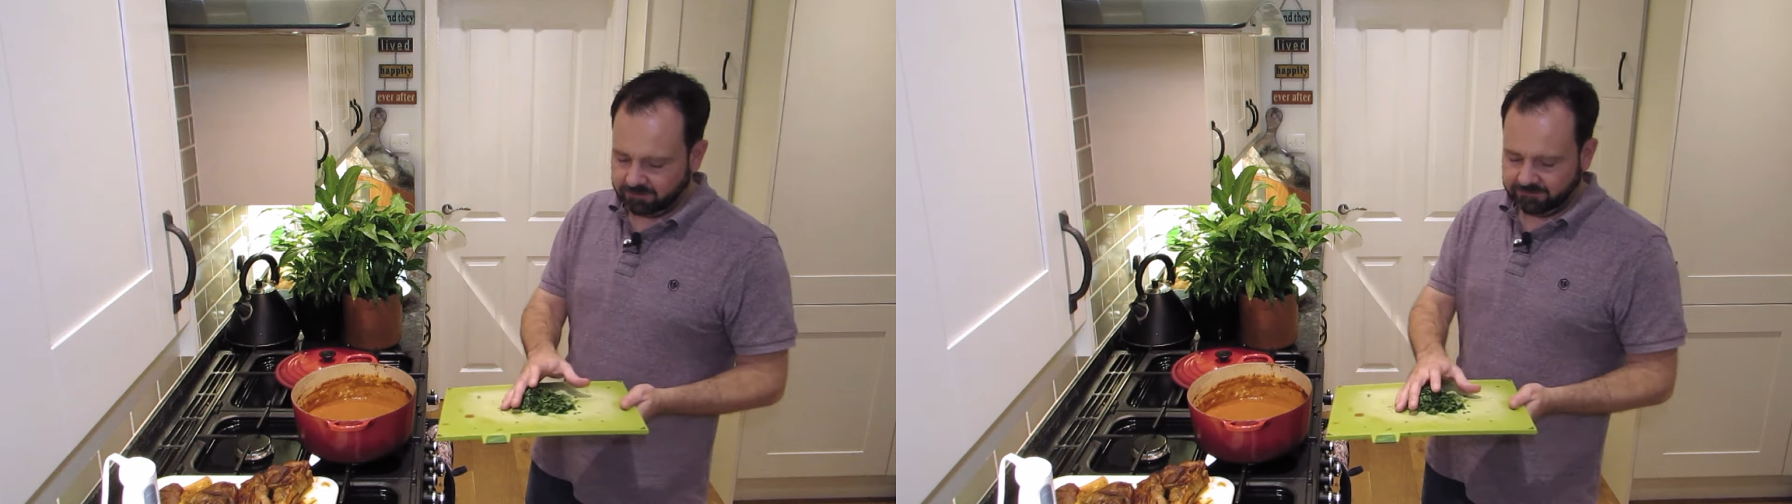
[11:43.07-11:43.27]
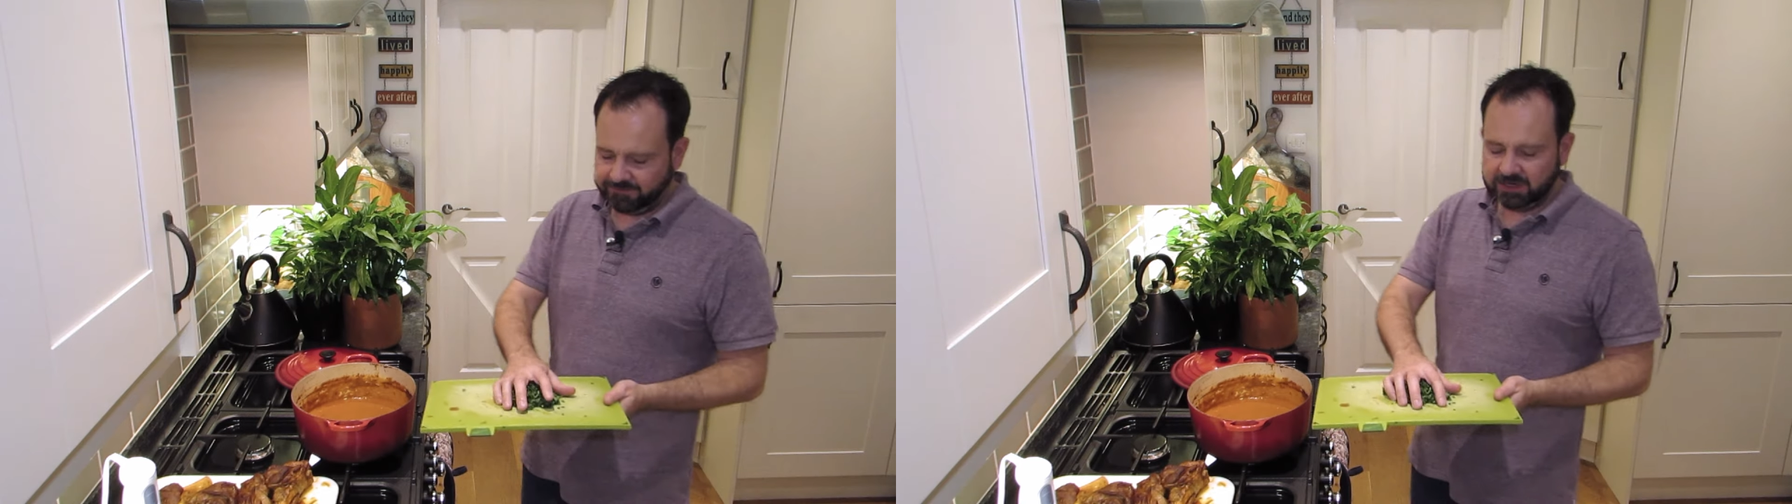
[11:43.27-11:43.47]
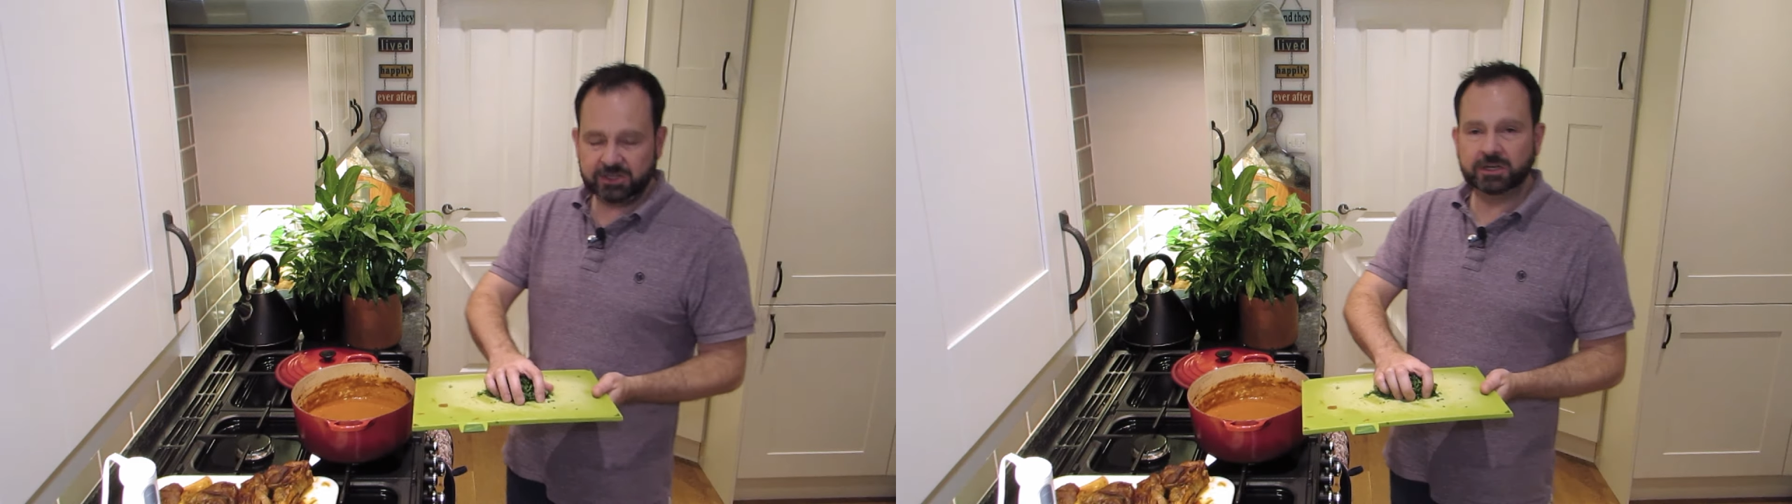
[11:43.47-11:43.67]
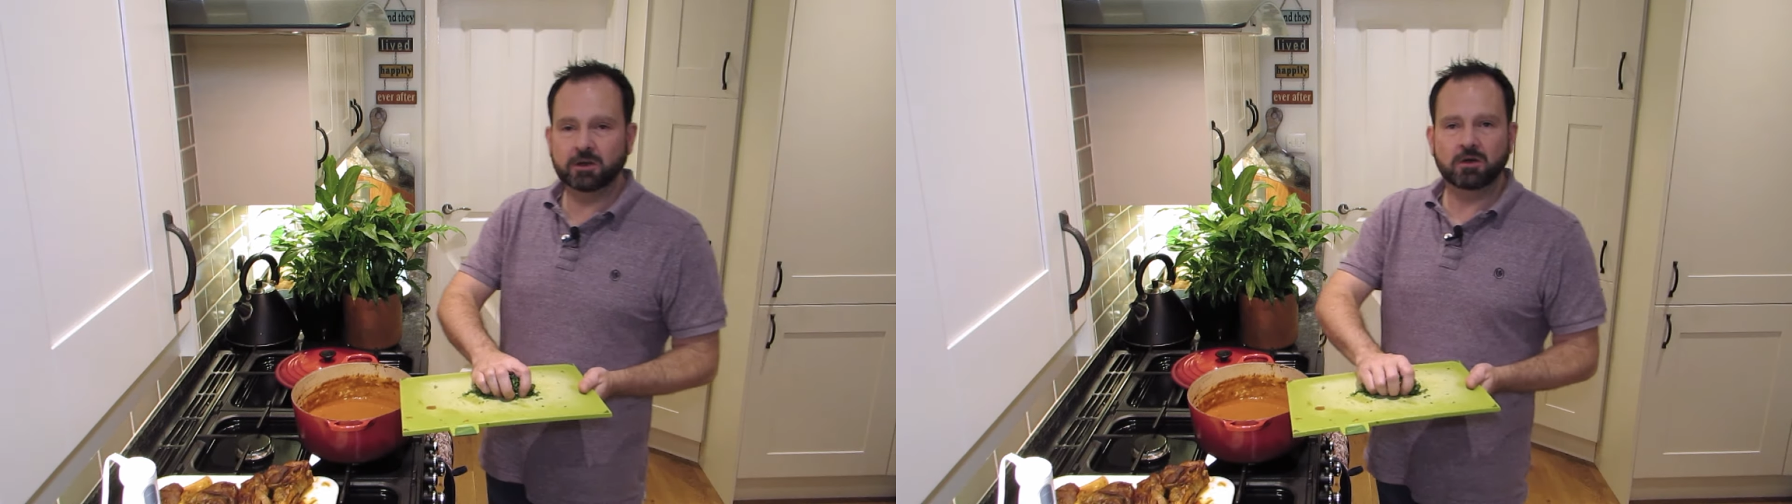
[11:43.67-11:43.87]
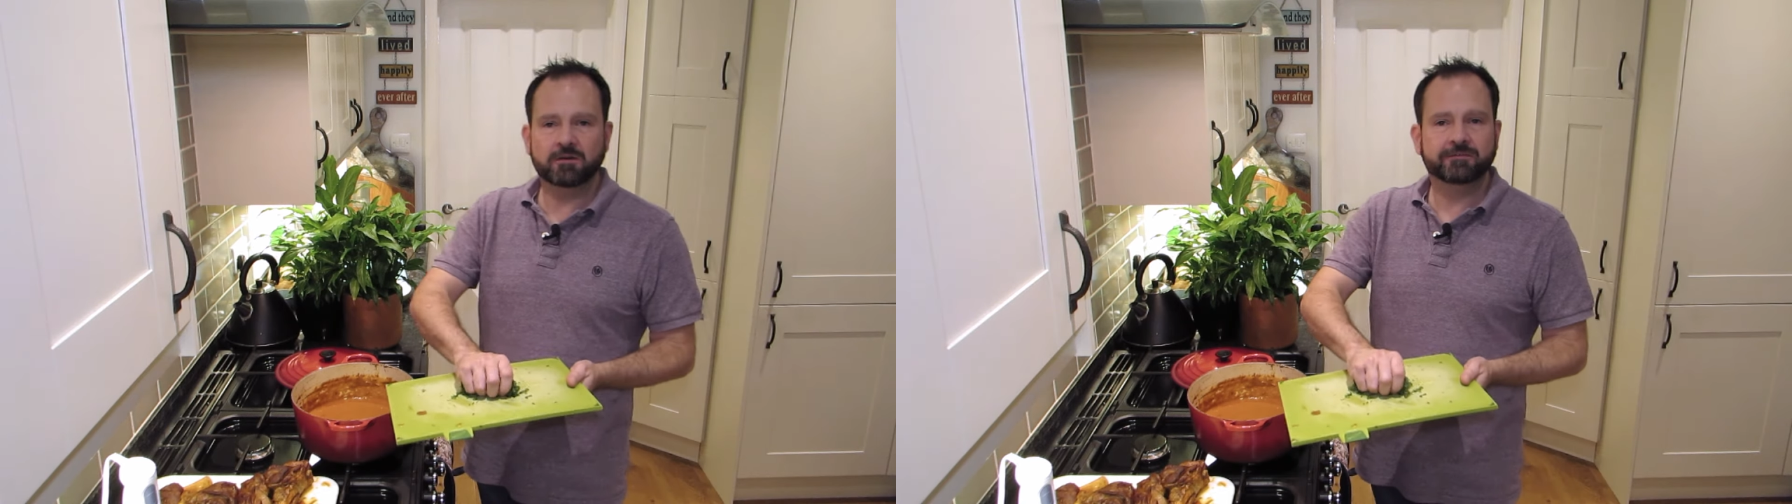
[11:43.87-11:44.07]
finishing it
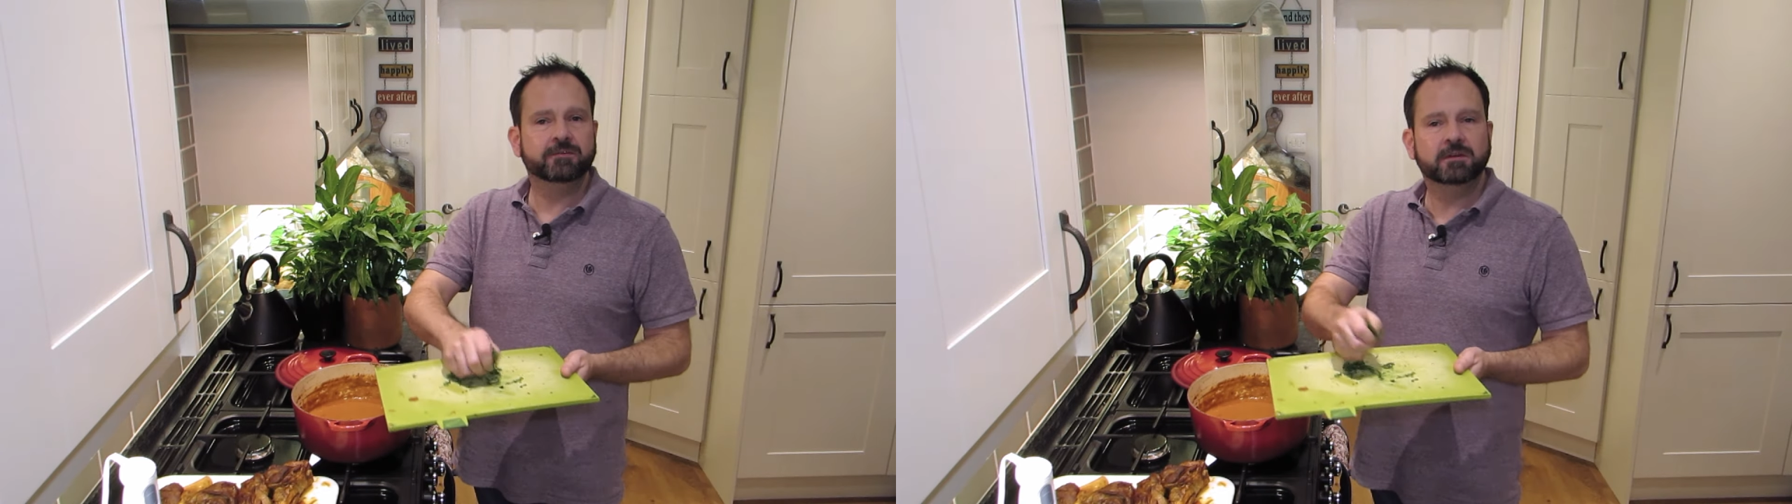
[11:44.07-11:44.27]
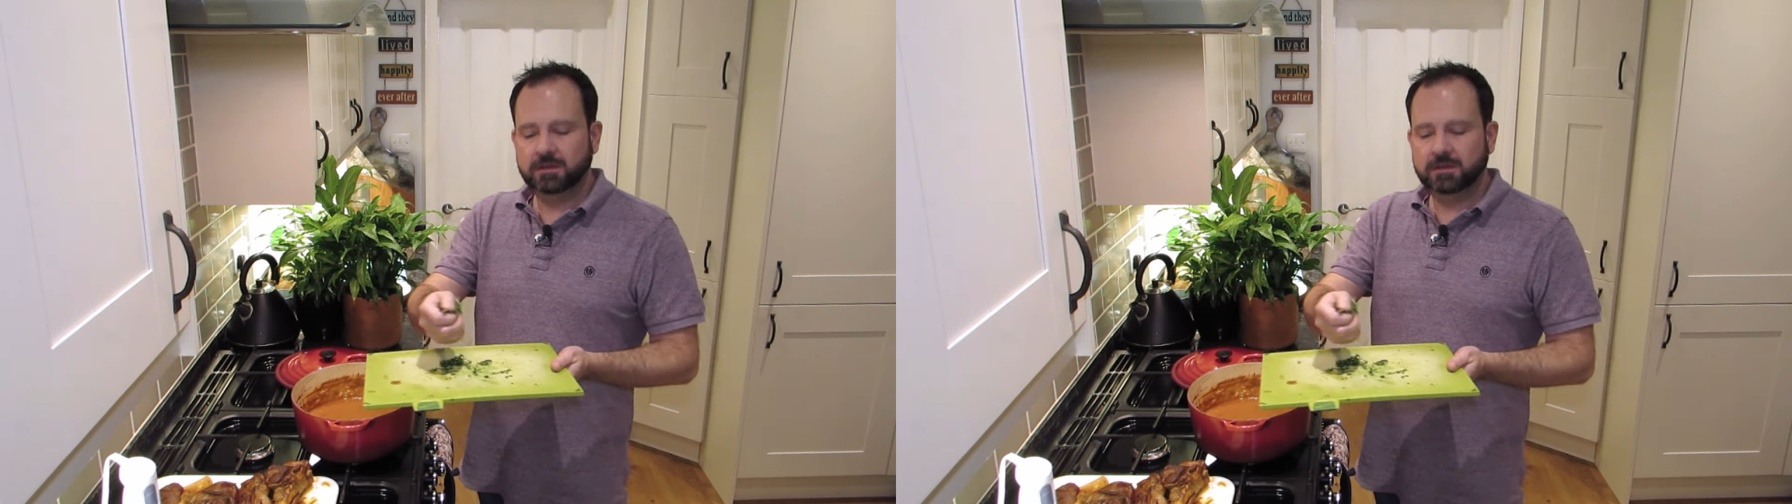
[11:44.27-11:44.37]
off,